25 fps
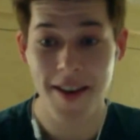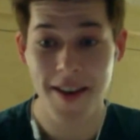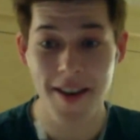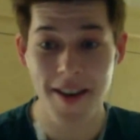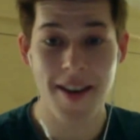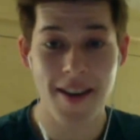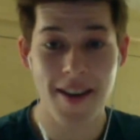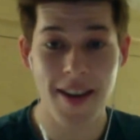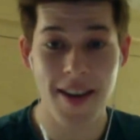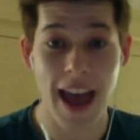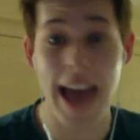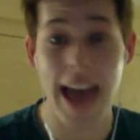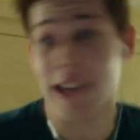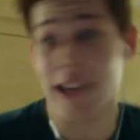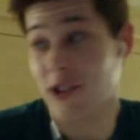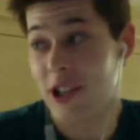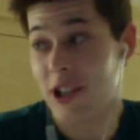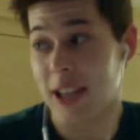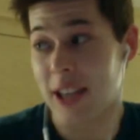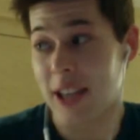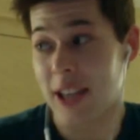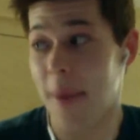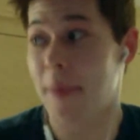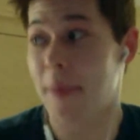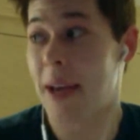And she
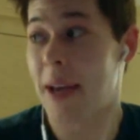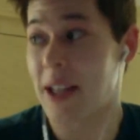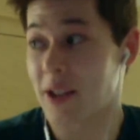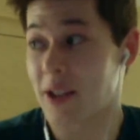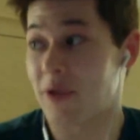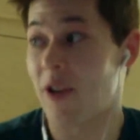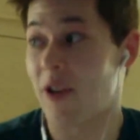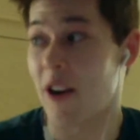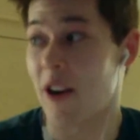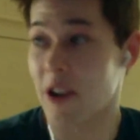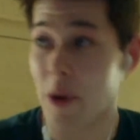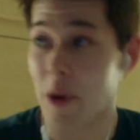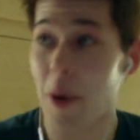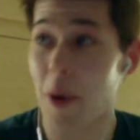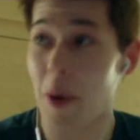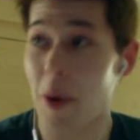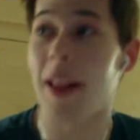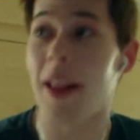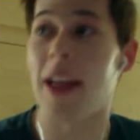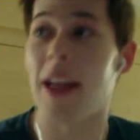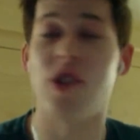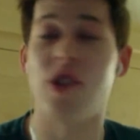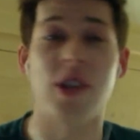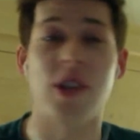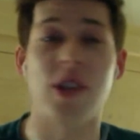campaigns very well,
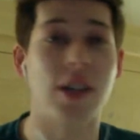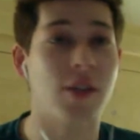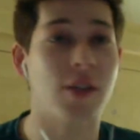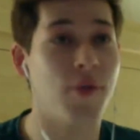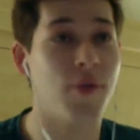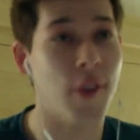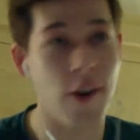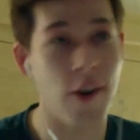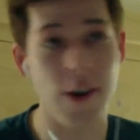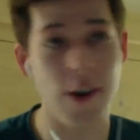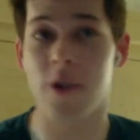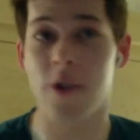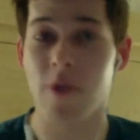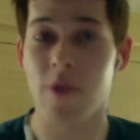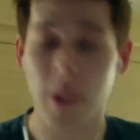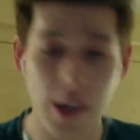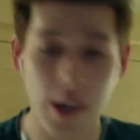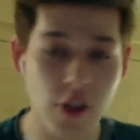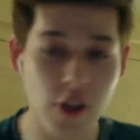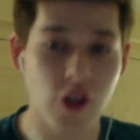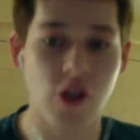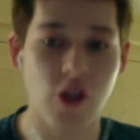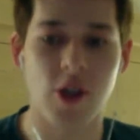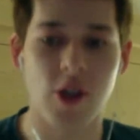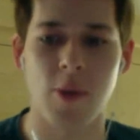and she has very good
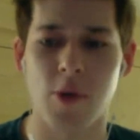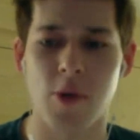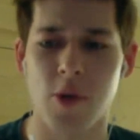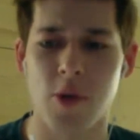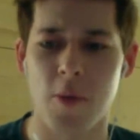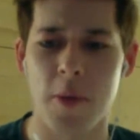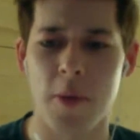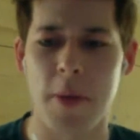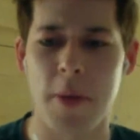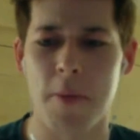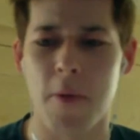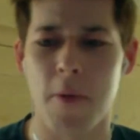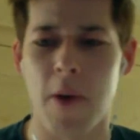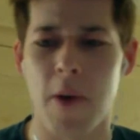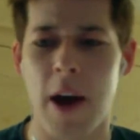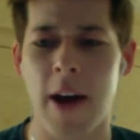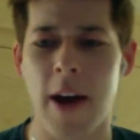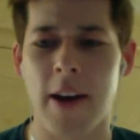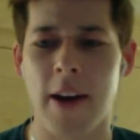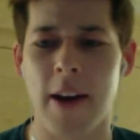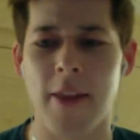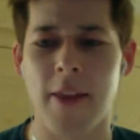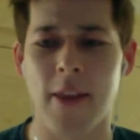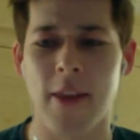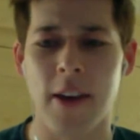relationships with people. And
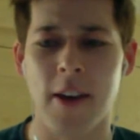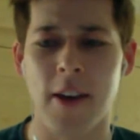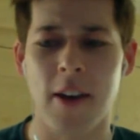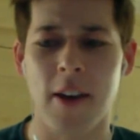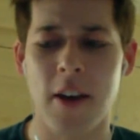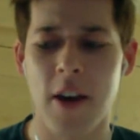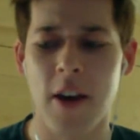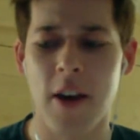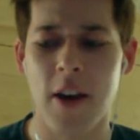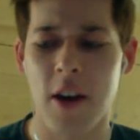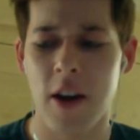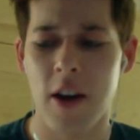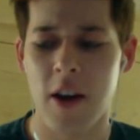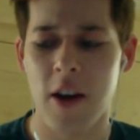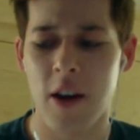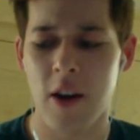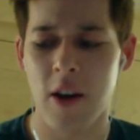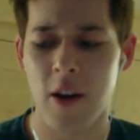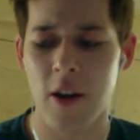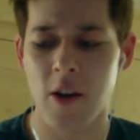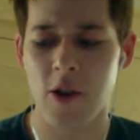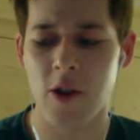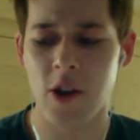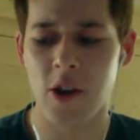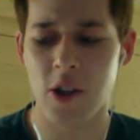I think
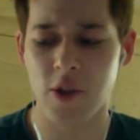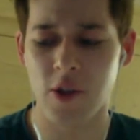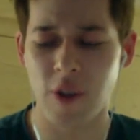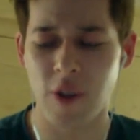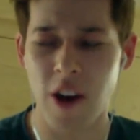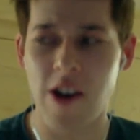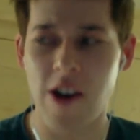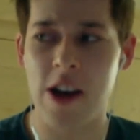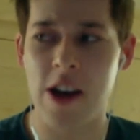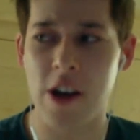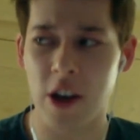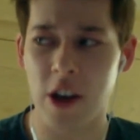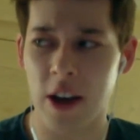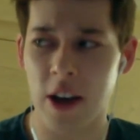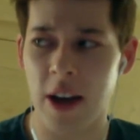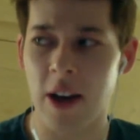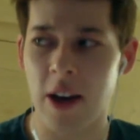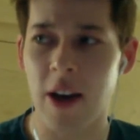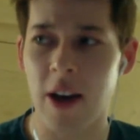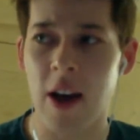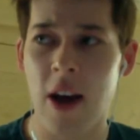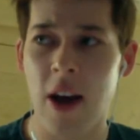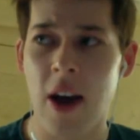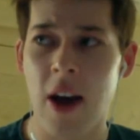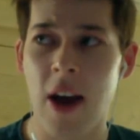she's very good at
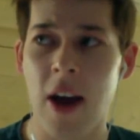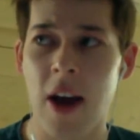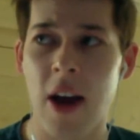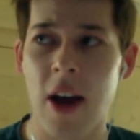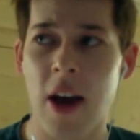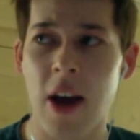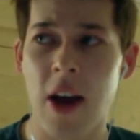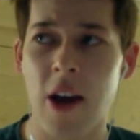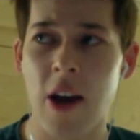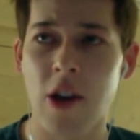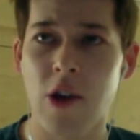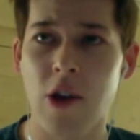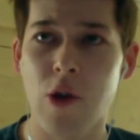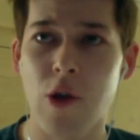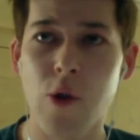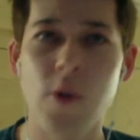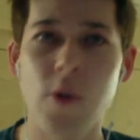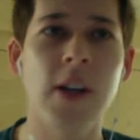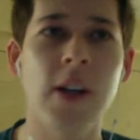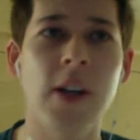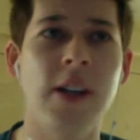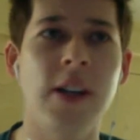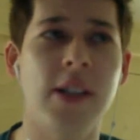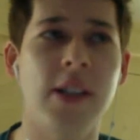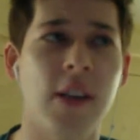
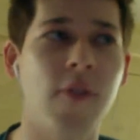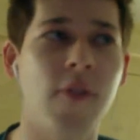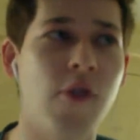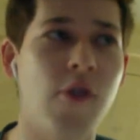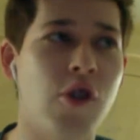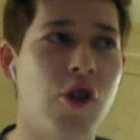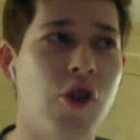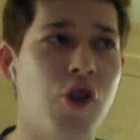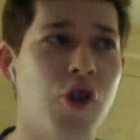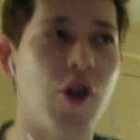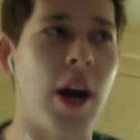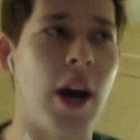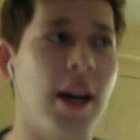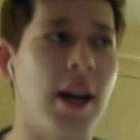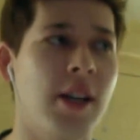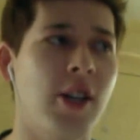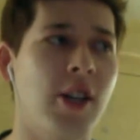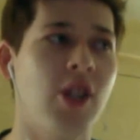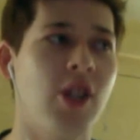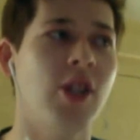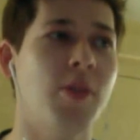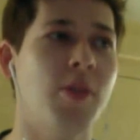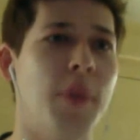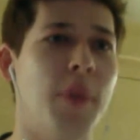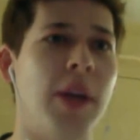using different
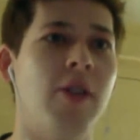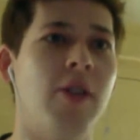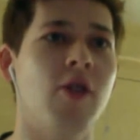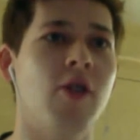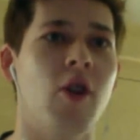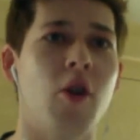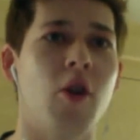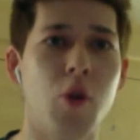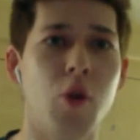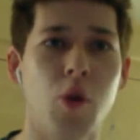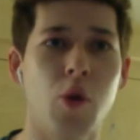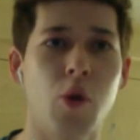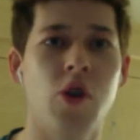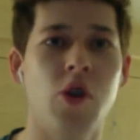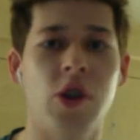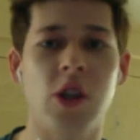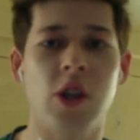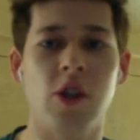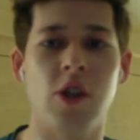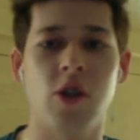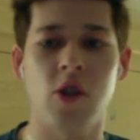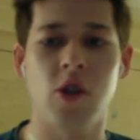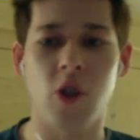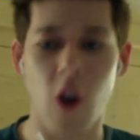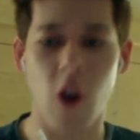strategies based on who
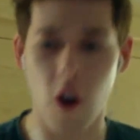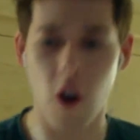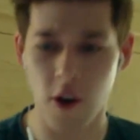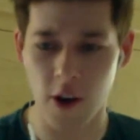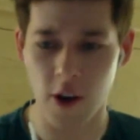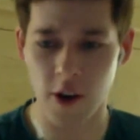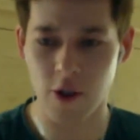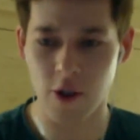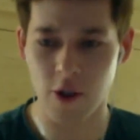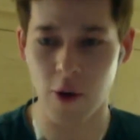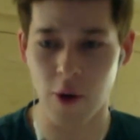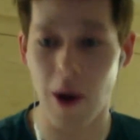she's talking to.